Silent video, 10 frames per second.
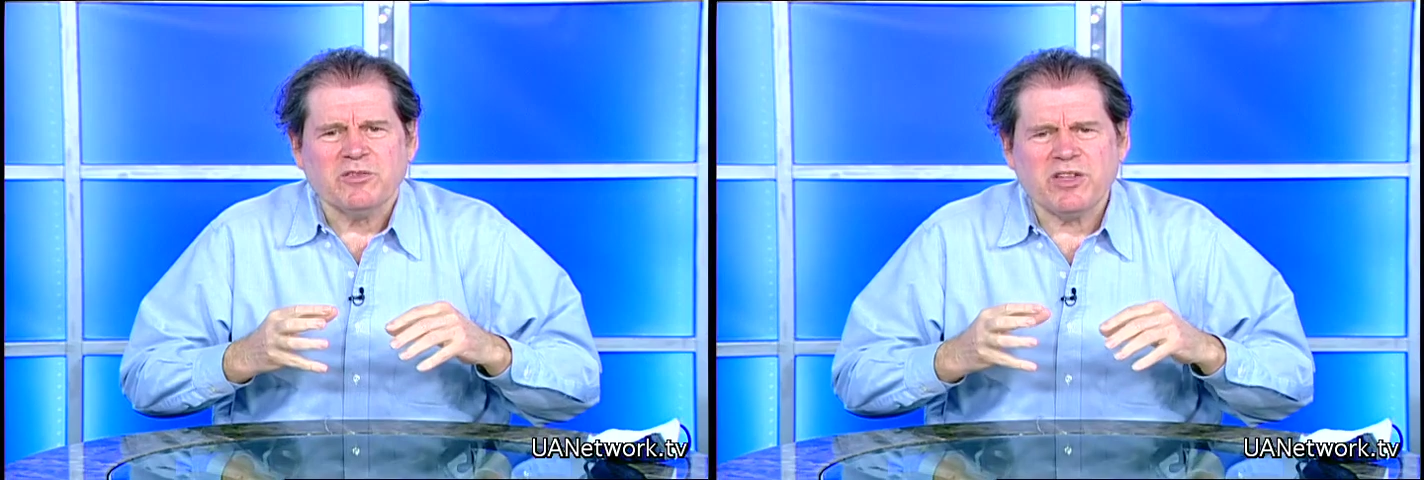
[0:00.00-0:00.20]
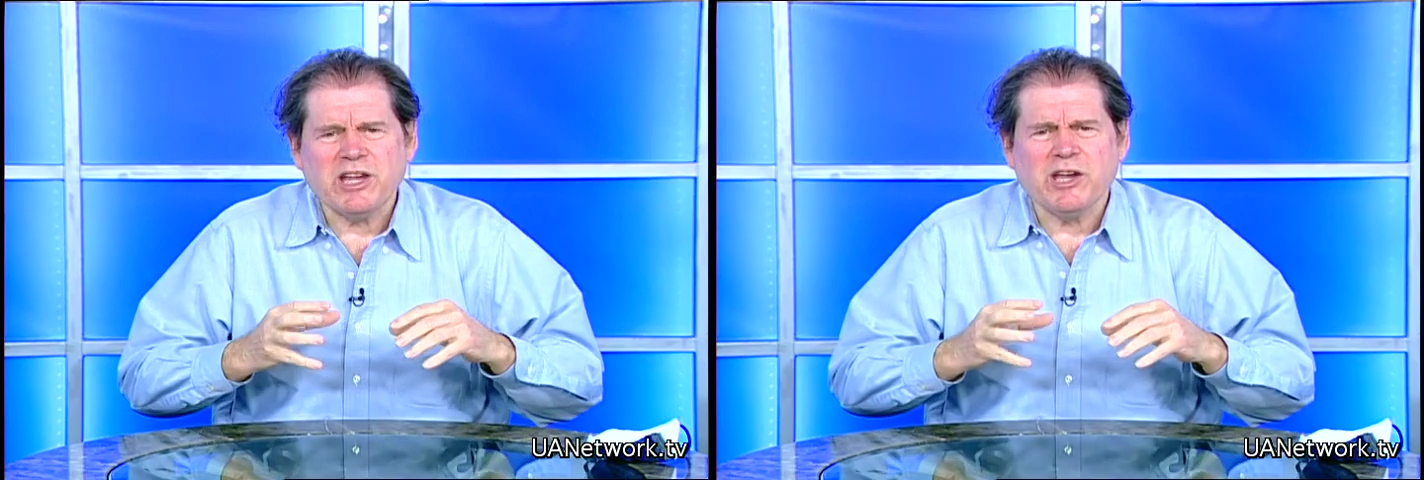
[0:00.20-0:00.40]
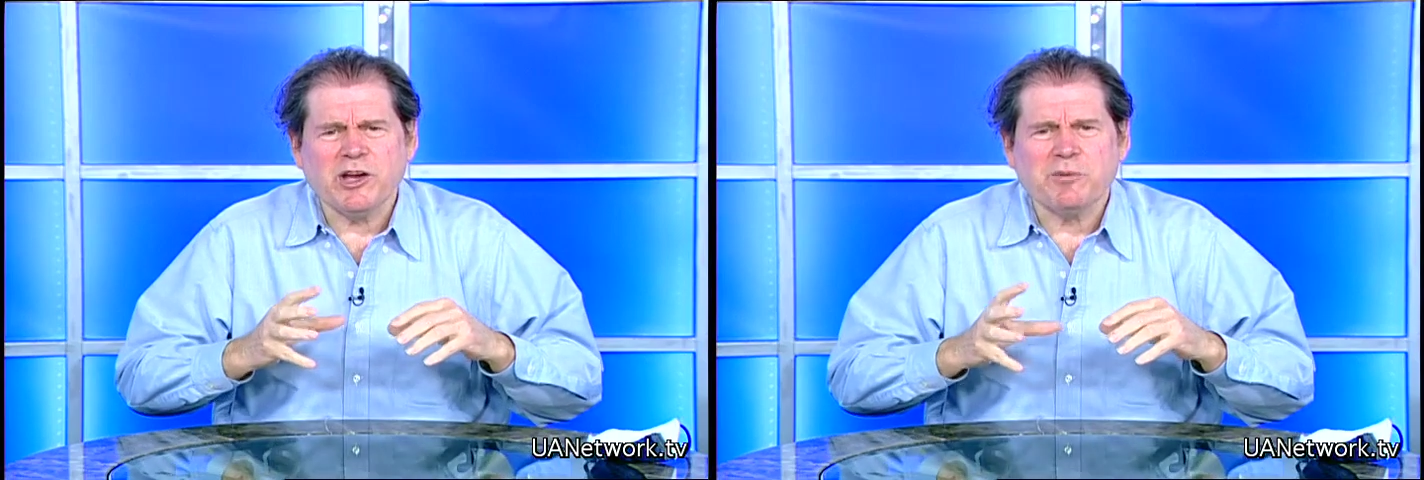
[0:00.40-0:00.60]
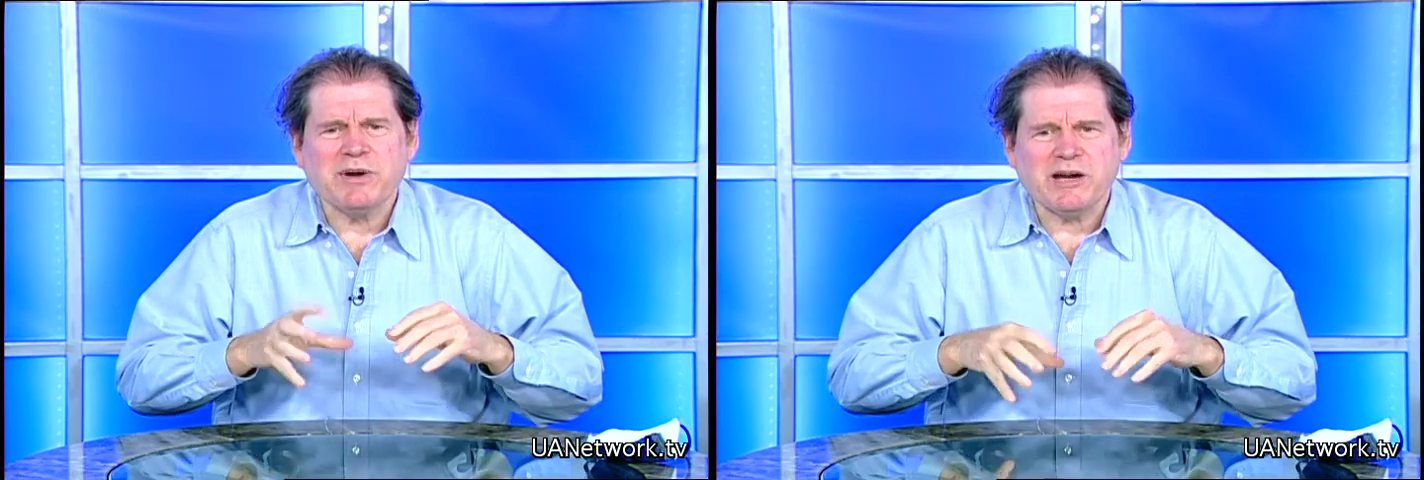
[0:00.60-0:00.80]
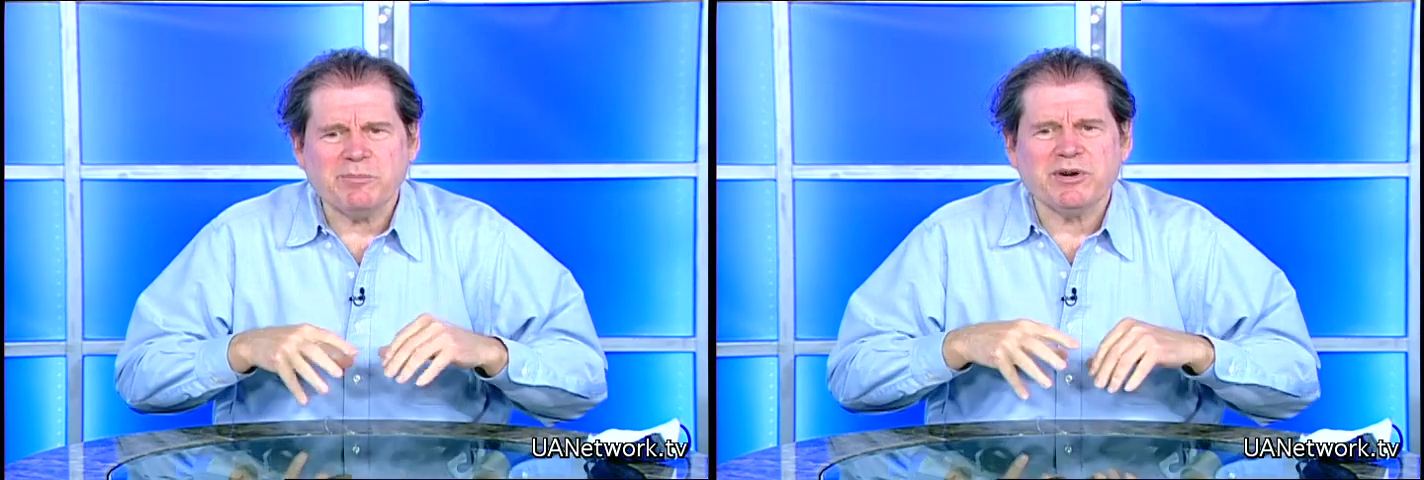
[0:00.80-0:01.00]
thinking
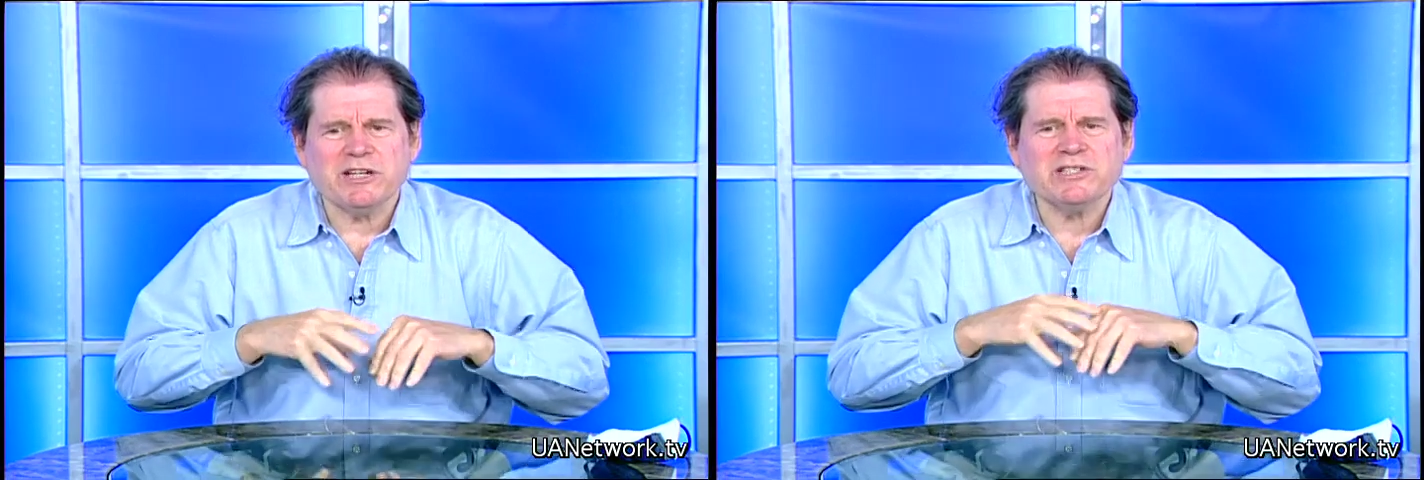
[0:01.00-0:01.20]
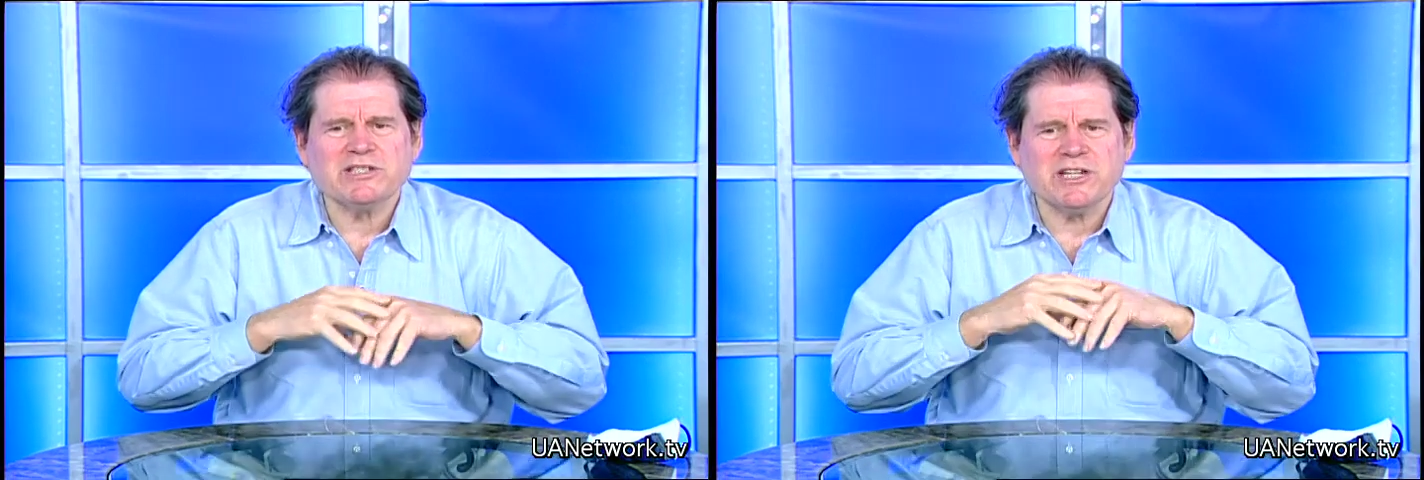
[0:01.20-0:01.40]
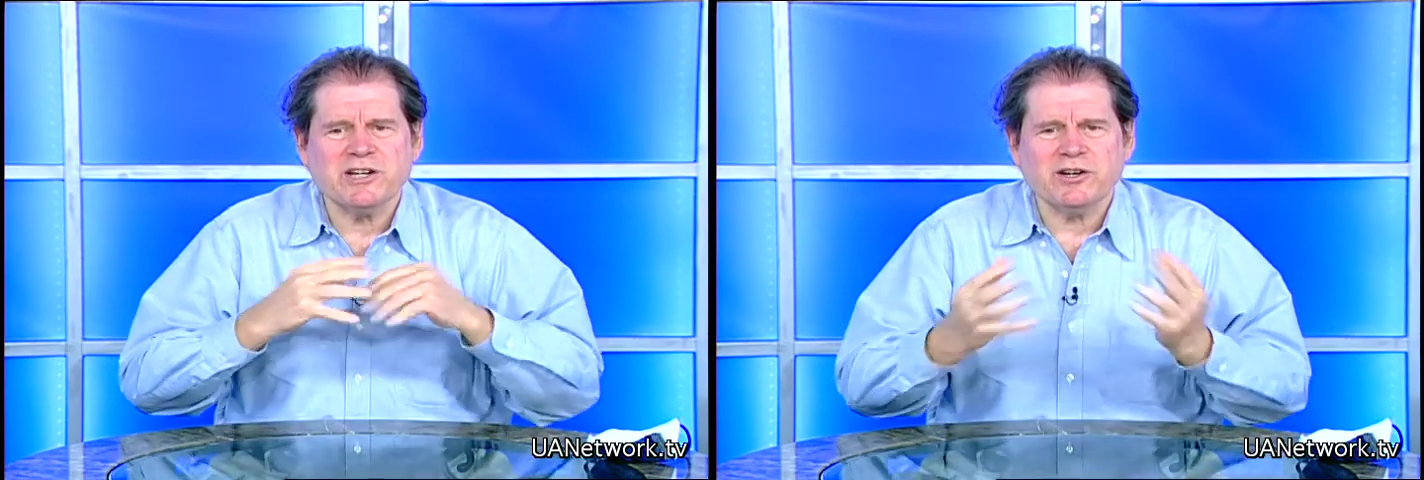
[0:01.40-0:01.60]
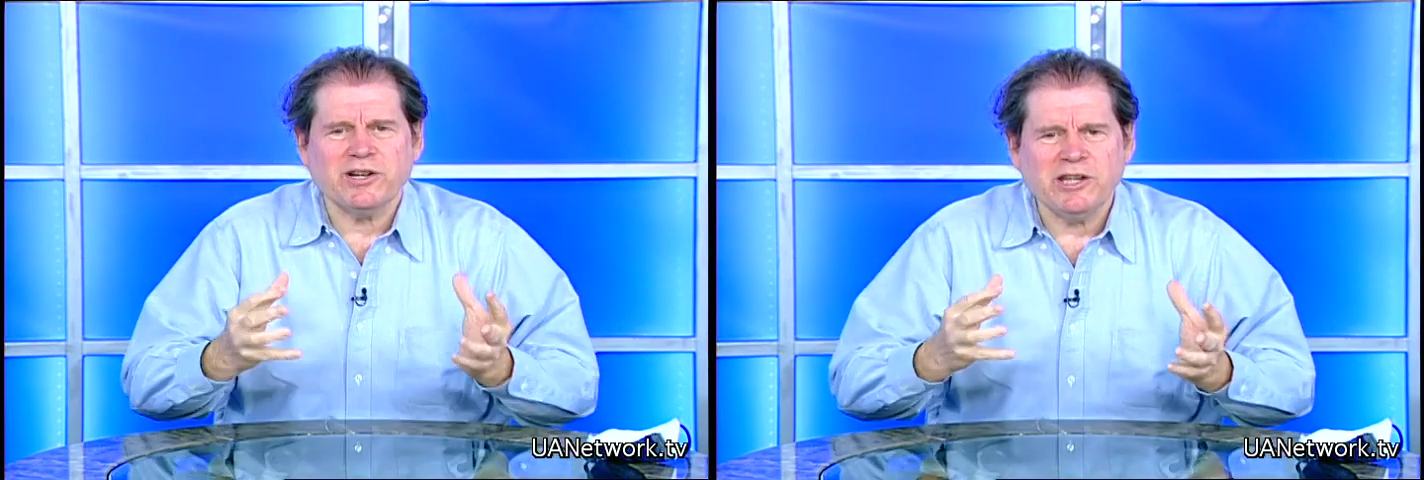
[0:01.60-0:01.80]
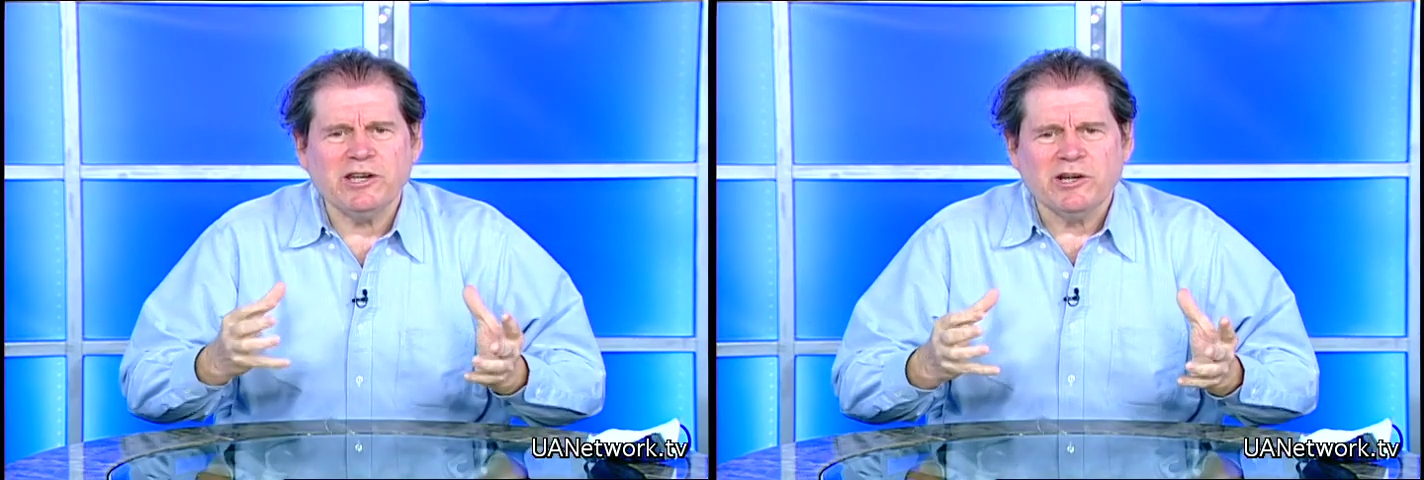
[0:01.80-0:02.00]
about posterity,